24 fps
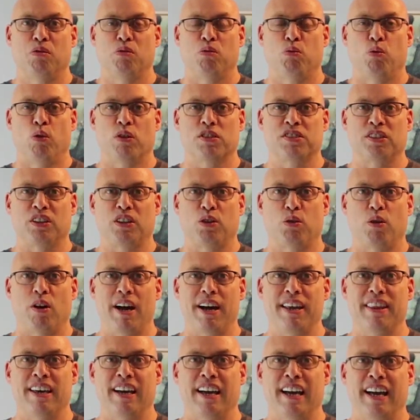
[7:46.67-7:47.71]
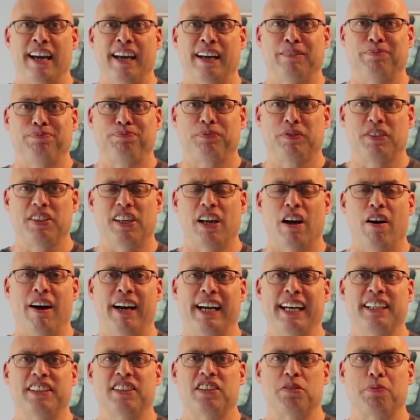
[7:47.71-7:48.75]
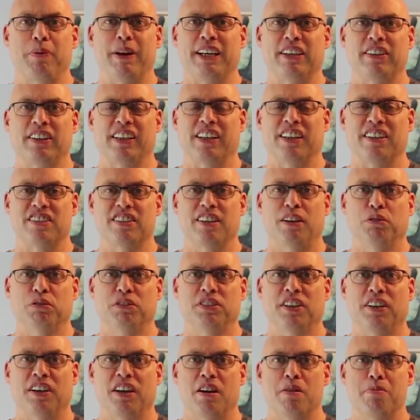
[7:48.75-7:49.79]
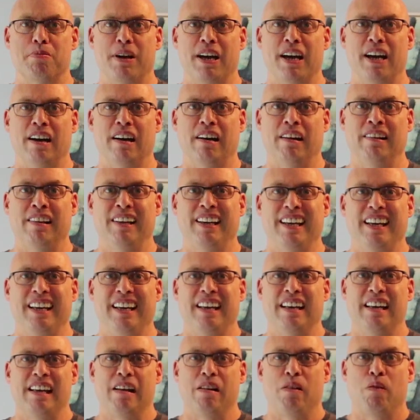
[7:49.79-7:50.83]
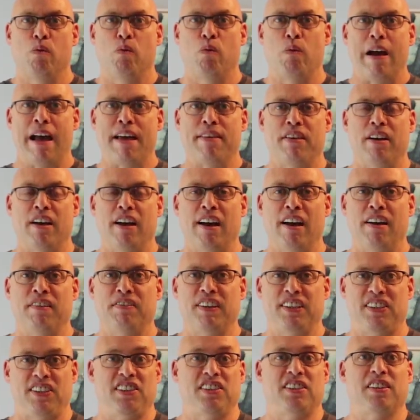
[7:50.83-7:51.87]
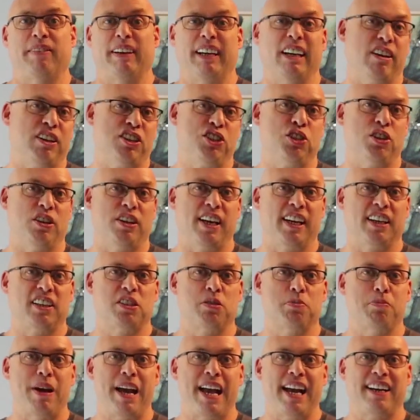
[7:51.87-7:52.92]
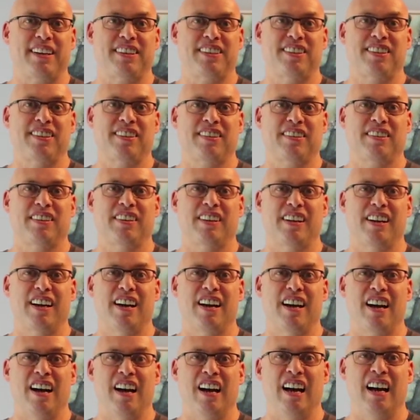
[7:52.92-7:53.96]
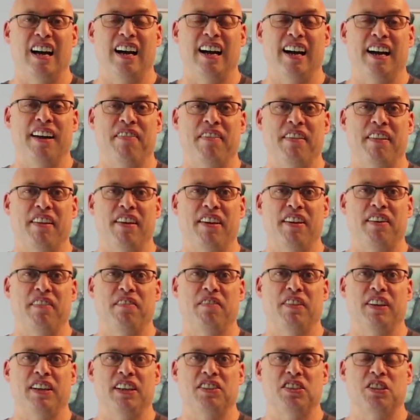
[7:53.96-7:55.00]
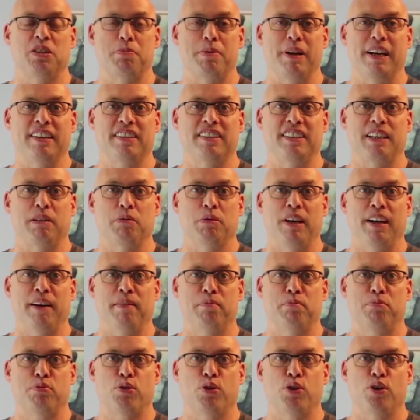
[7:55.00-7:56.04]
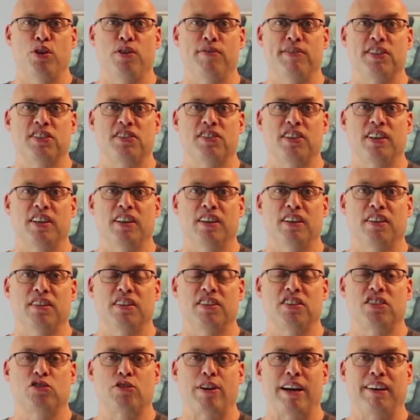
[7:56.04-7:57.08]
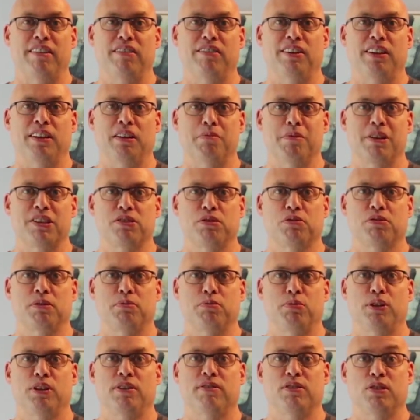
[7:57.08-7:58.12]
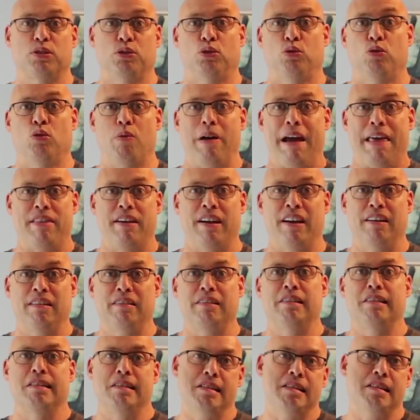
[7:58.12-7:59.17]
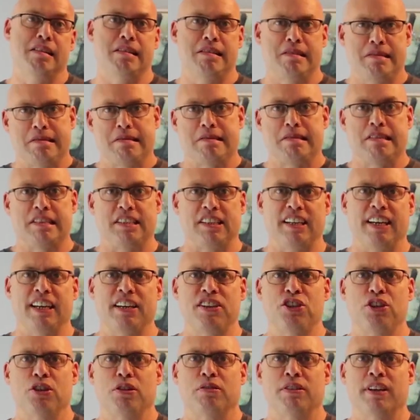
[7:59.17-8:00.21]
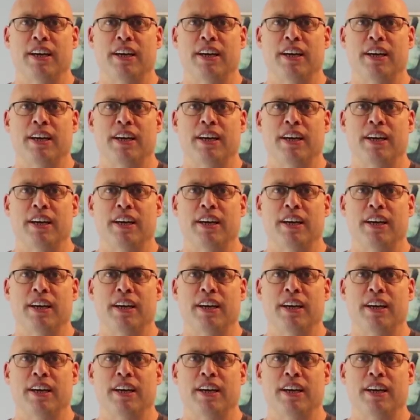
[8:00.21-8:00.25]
wasn't quite there. So I need to speak to the consultant about whether this is something I should expect and that the stability will improve as the strength in the muscles improves, or whether there's an issue